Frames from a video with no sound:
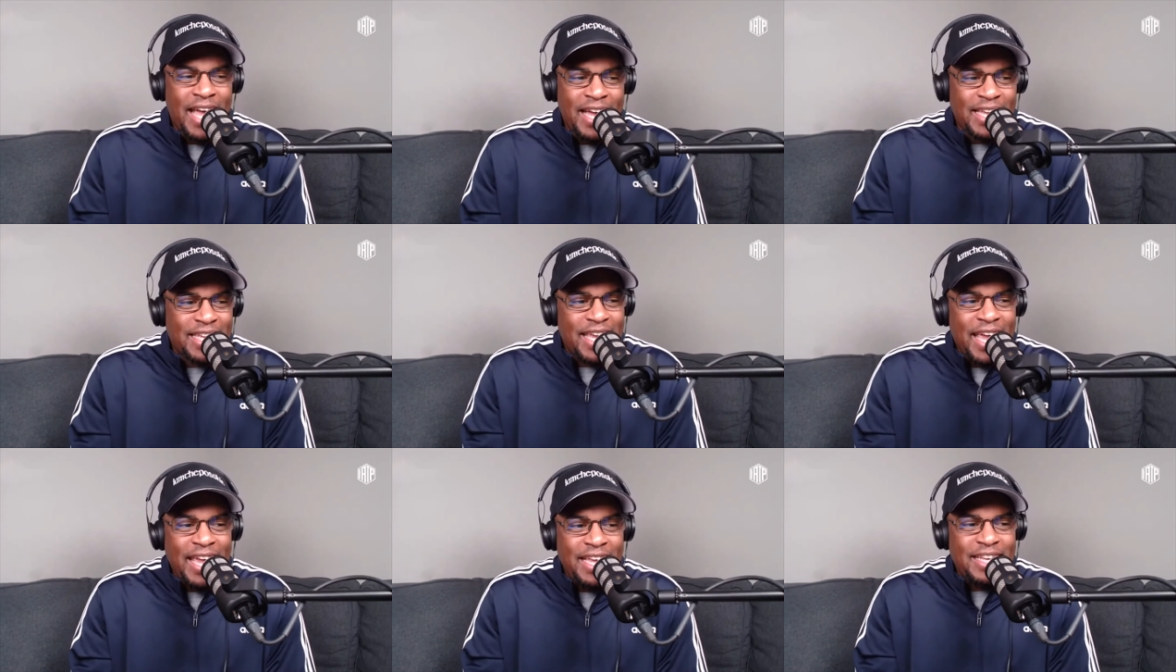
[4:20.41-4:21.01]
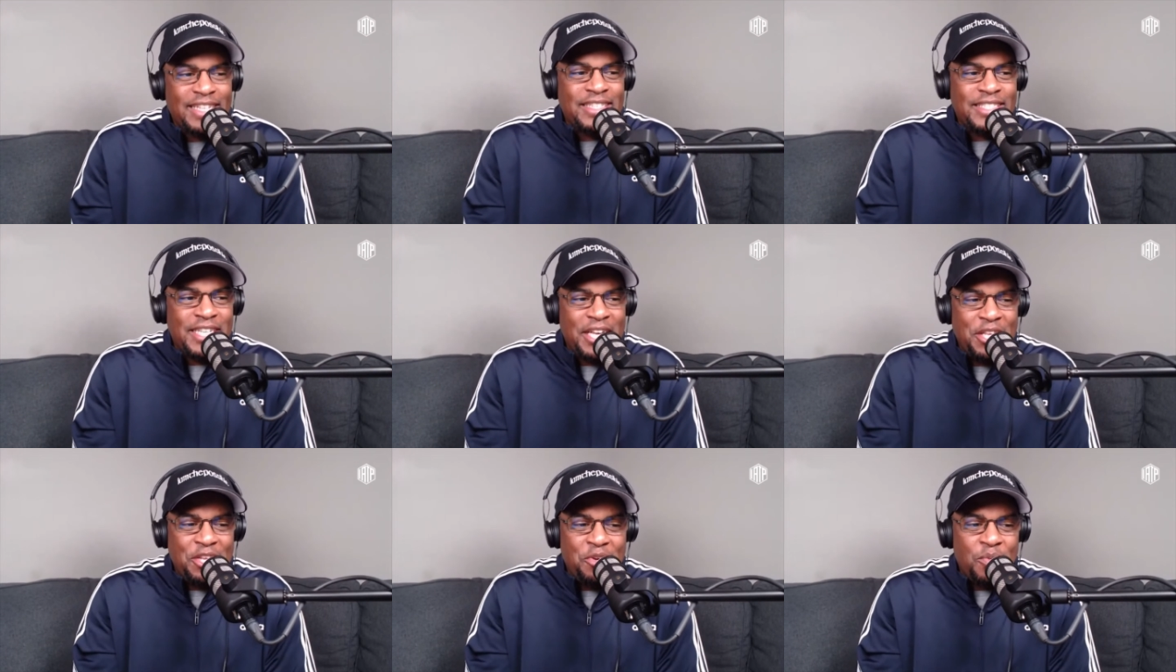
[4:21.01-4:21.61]
I can't
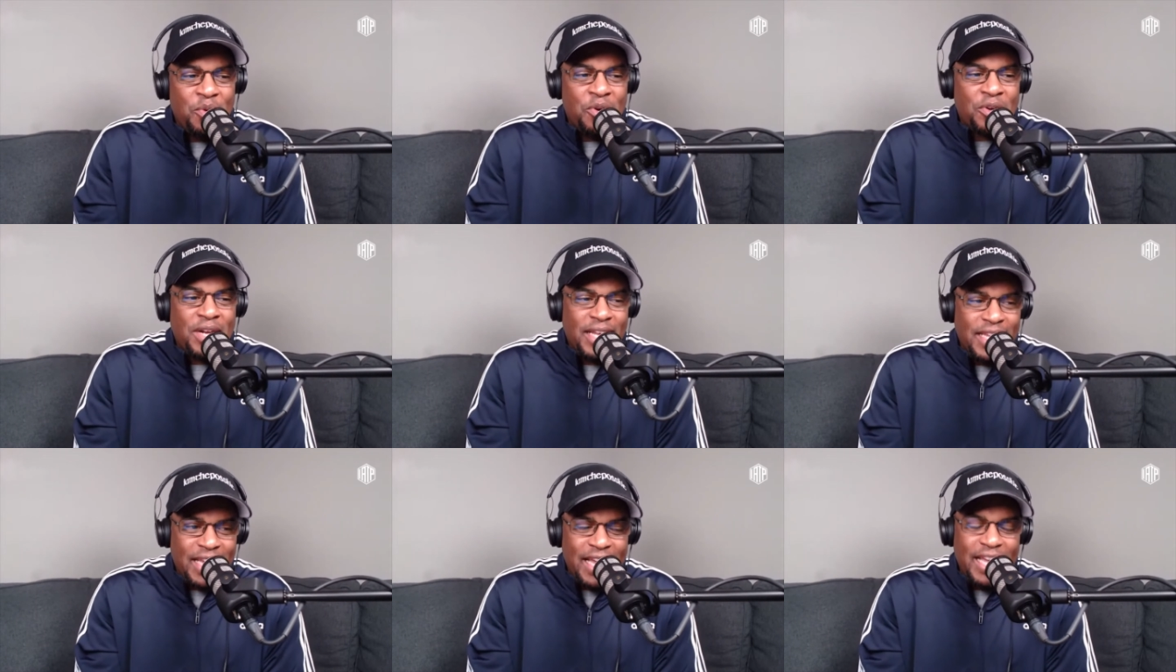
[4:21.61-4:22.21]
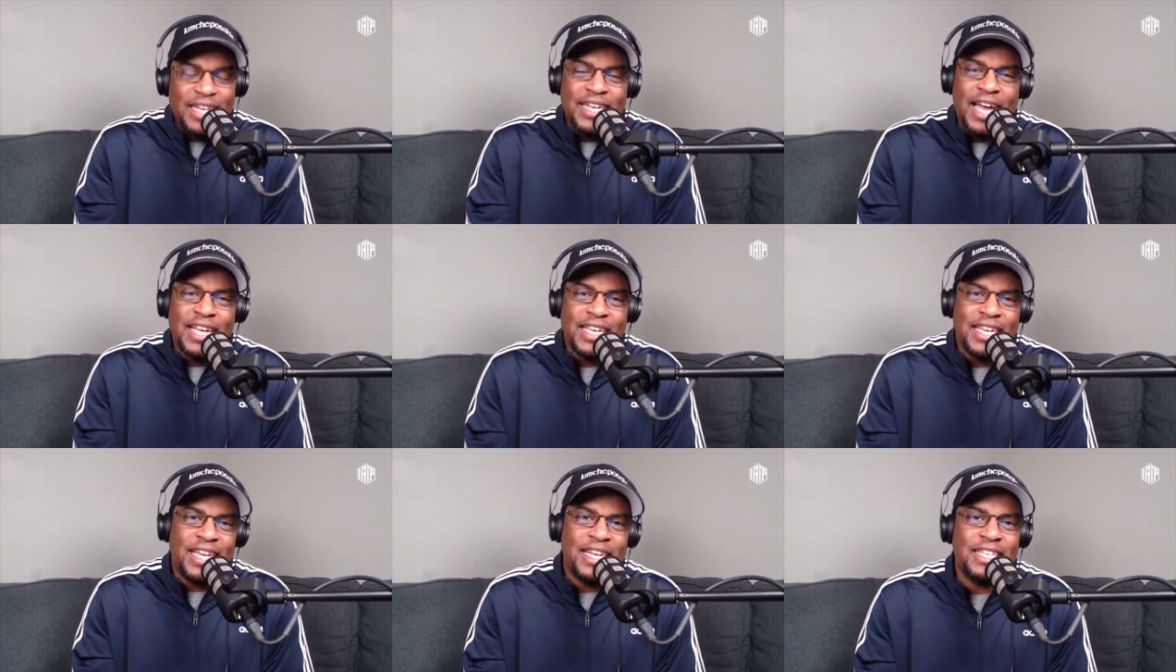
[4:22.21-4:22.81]
continue on. I
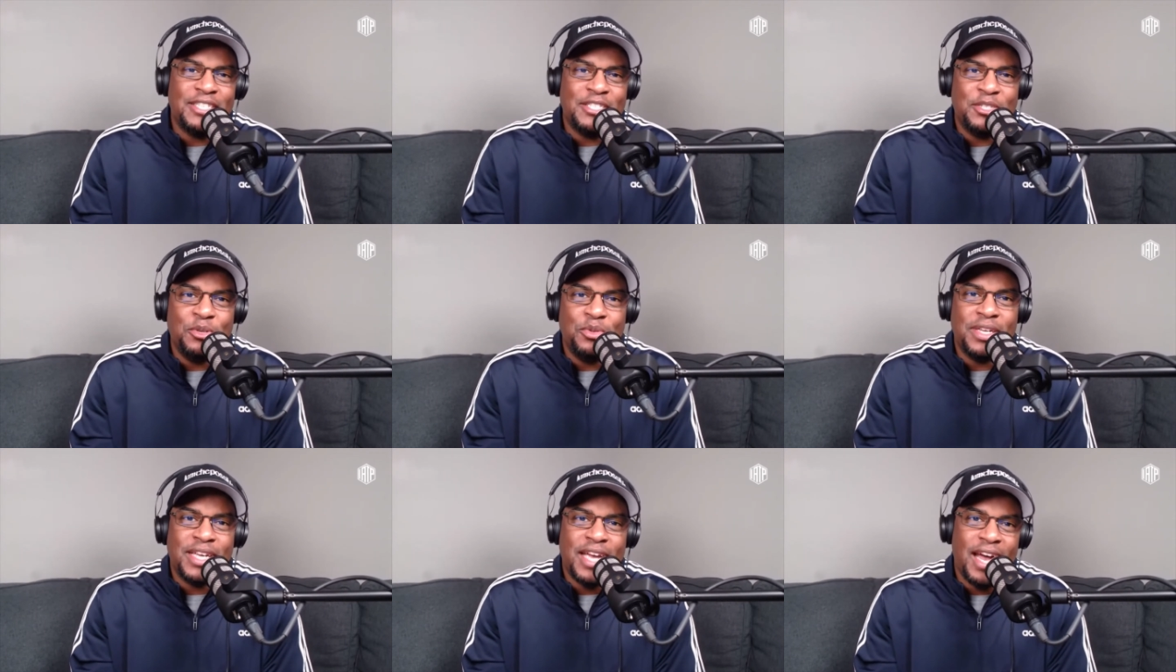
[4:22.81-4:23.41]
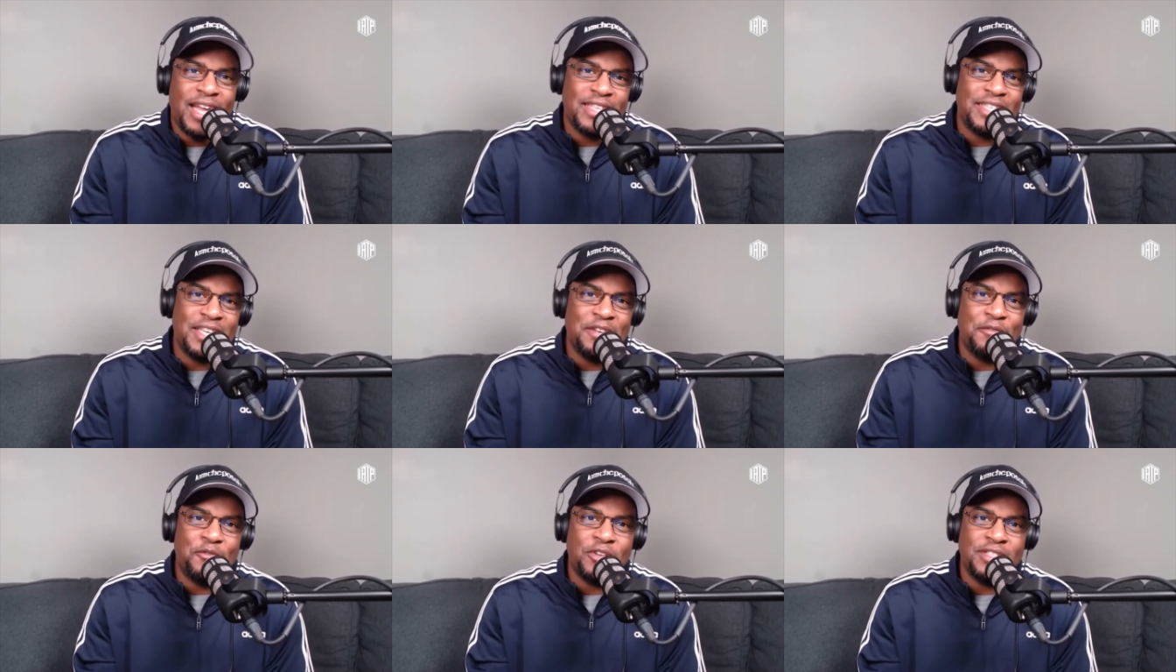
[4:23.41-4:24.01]
cannot get into the
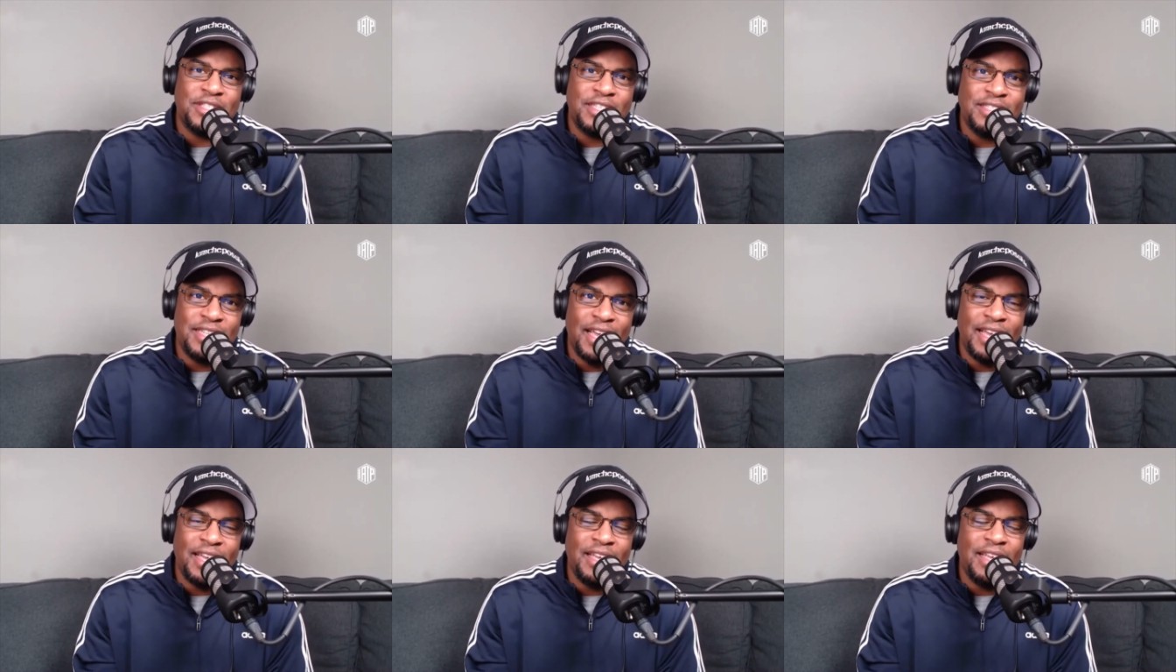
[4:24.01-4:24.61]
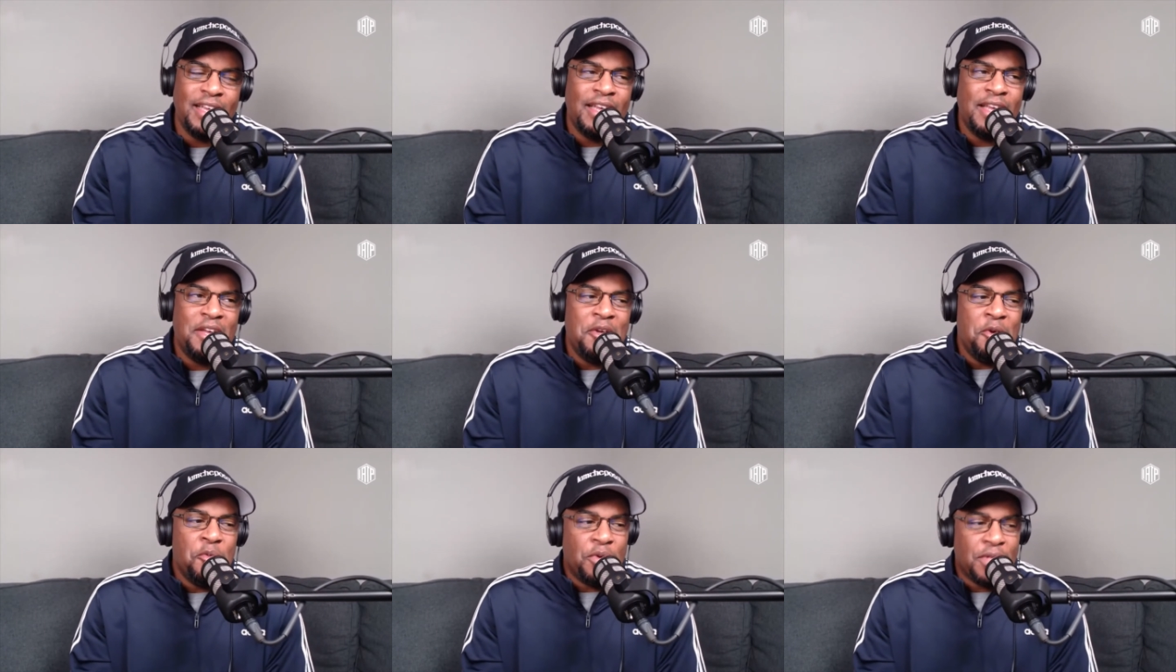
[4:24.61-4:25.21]
content for today
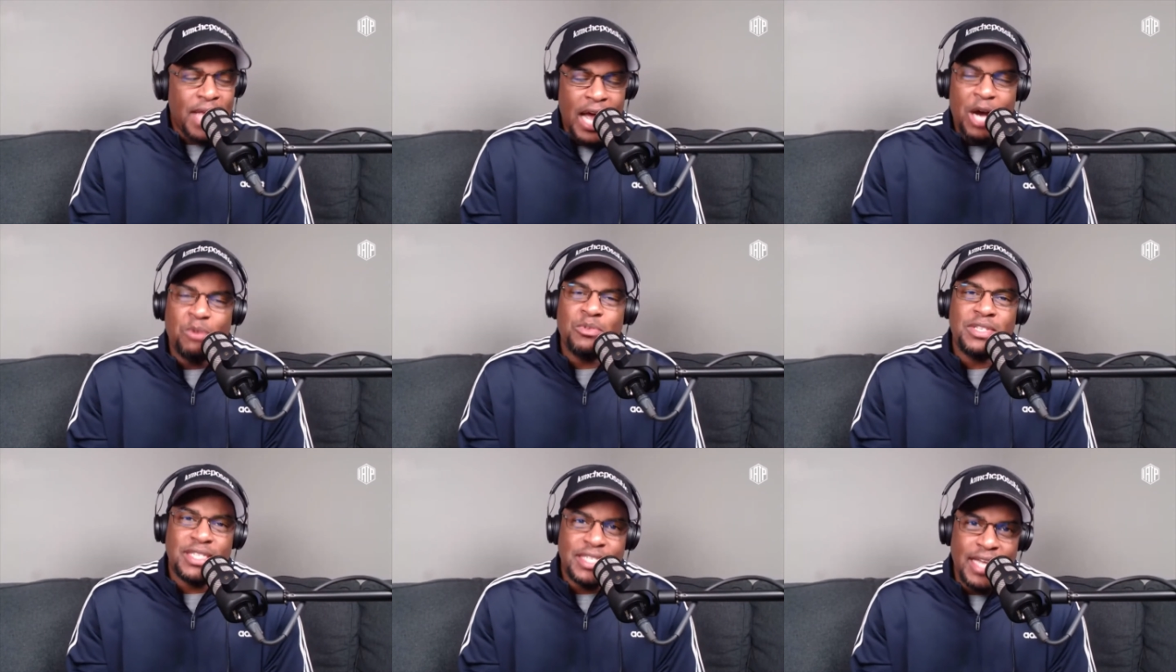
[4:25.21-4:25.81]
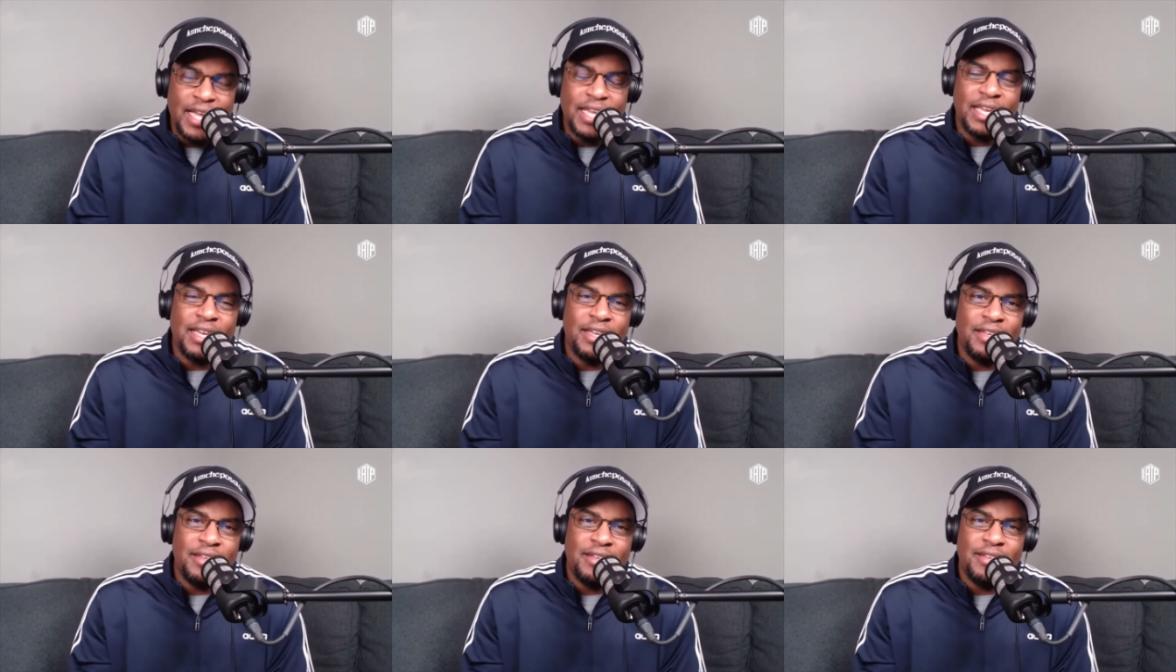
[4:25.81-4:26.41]
without
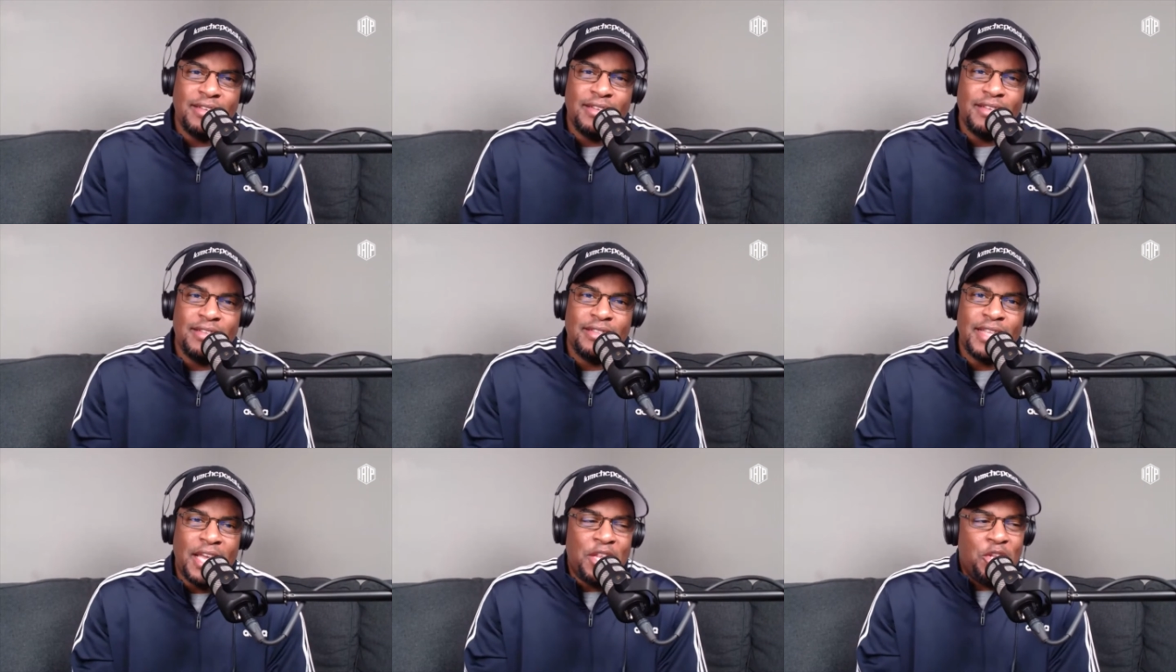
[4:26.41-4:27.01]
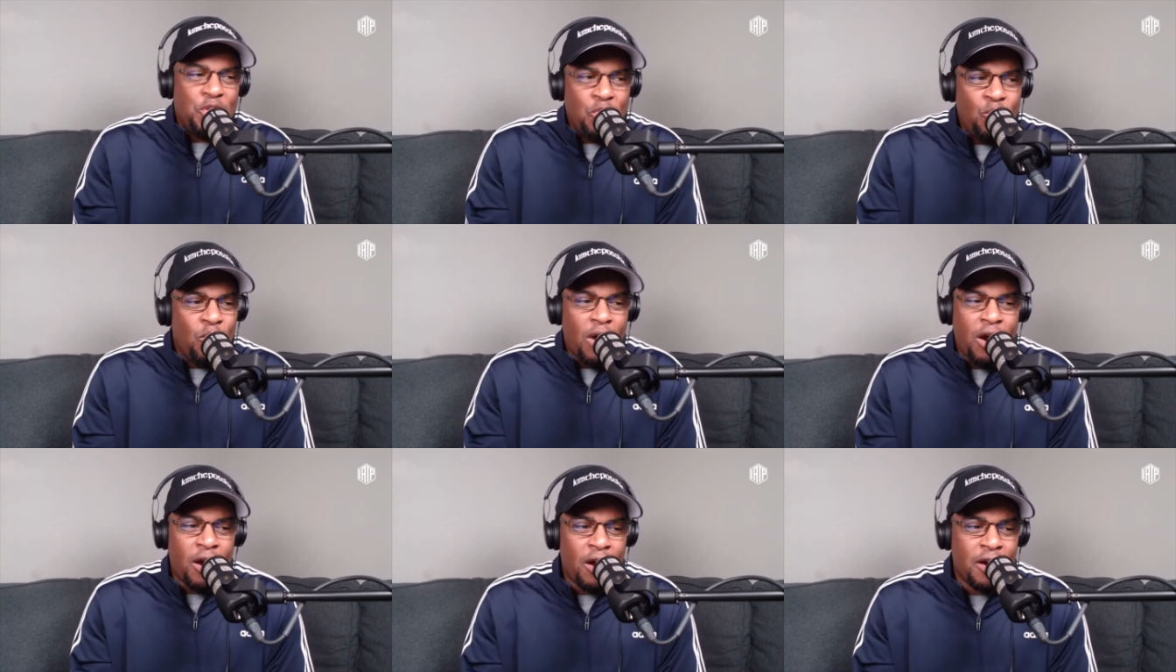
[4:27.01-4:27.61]
saying that you
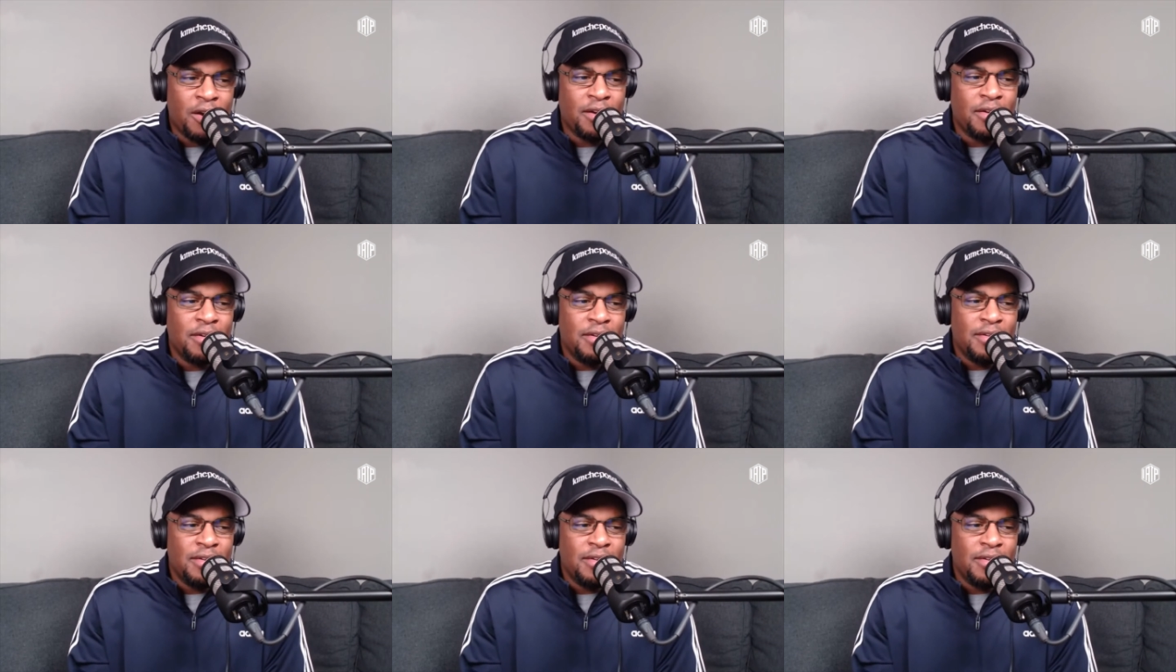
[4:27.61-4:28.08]
are